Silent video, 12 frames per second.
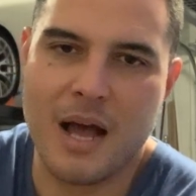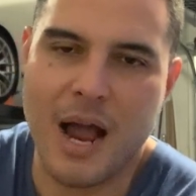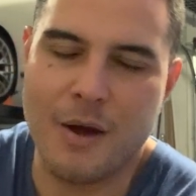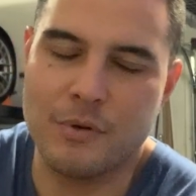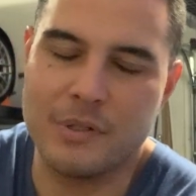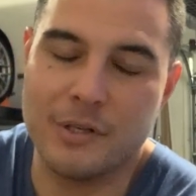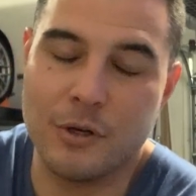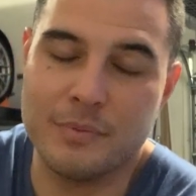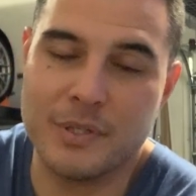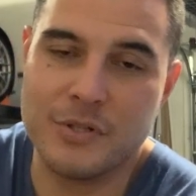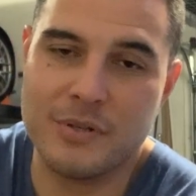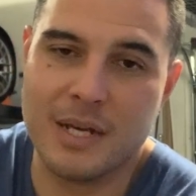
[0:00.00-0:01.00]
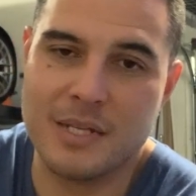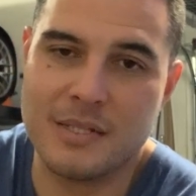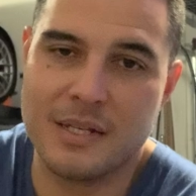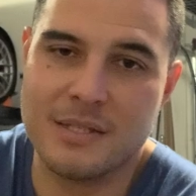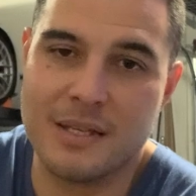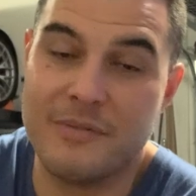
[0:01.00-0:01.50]
I really hope that you guys
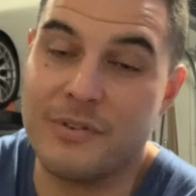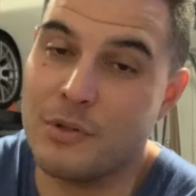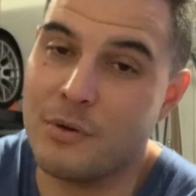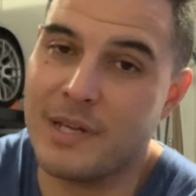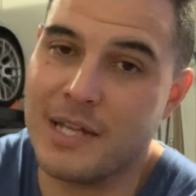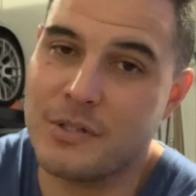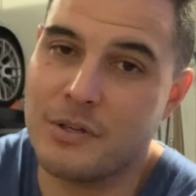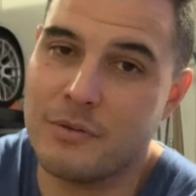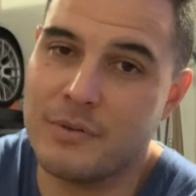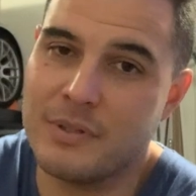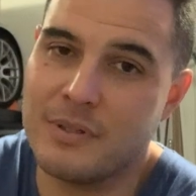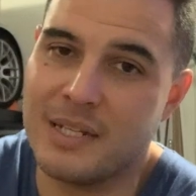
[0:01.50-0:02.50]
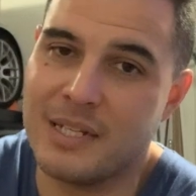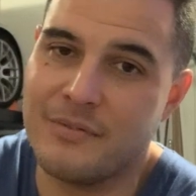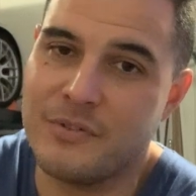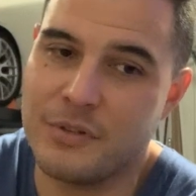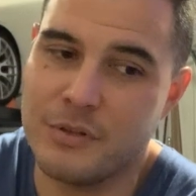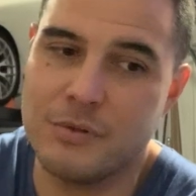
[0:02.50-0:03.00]
stay safe and don't catch COVID. And
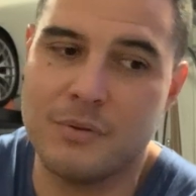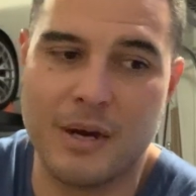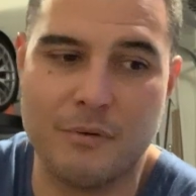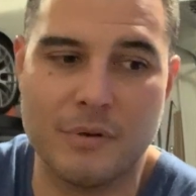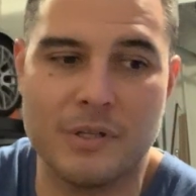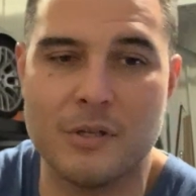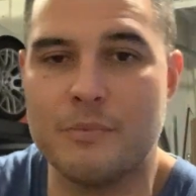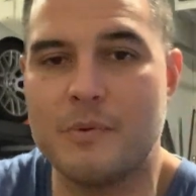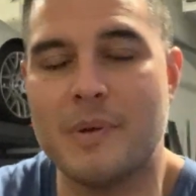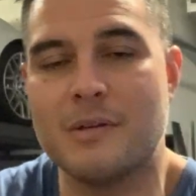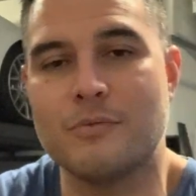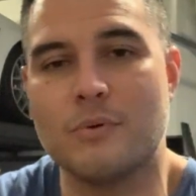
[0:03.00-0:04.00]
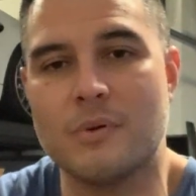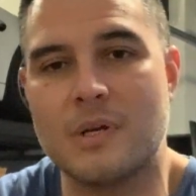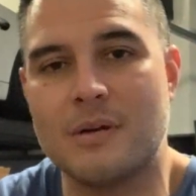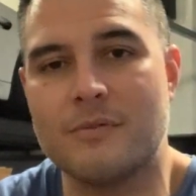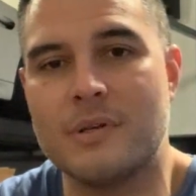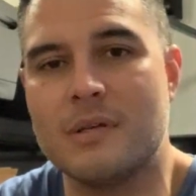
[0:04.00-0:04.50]
if you do, I really hope you made a full
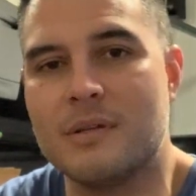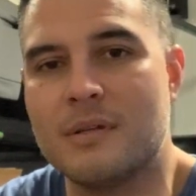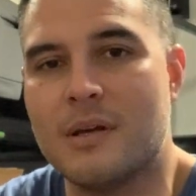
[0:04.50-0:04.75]
recovery.